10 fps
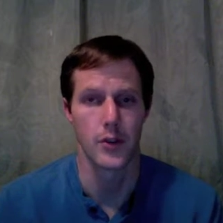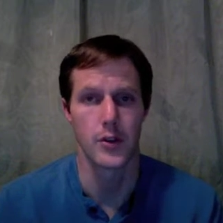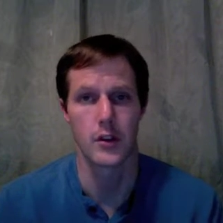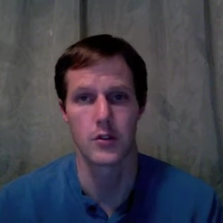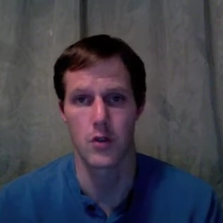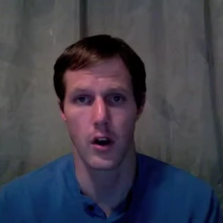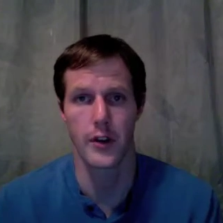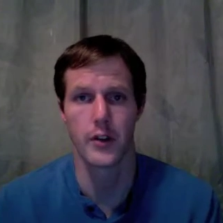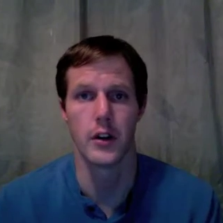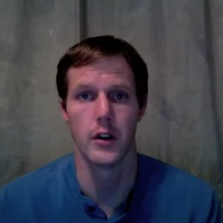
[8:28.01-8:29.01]
You can
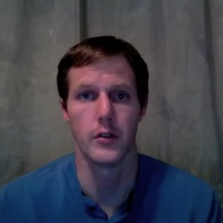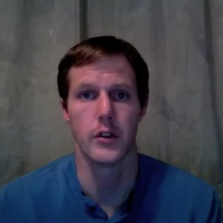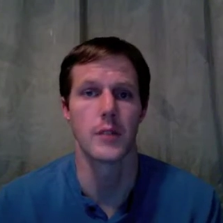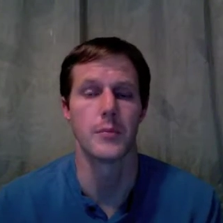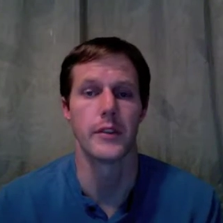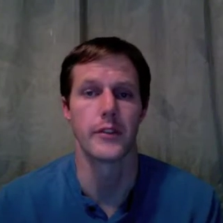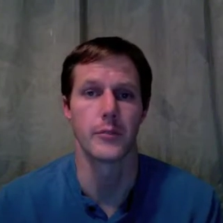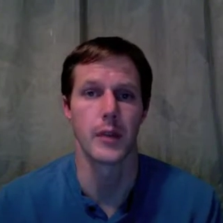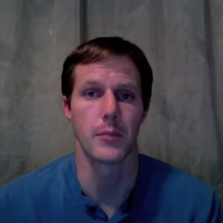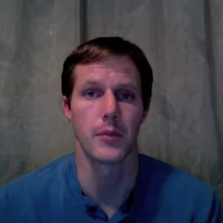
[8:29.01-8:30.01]
draw your own on a
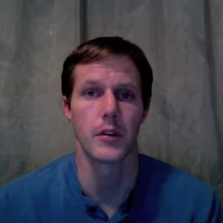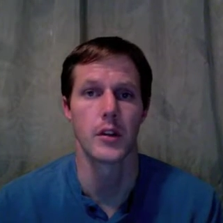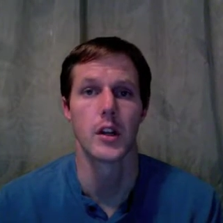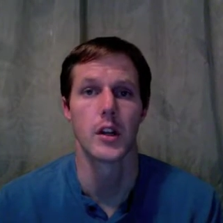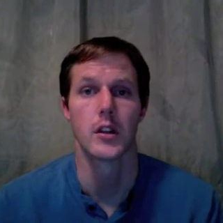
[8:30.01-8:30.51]
piece of paper.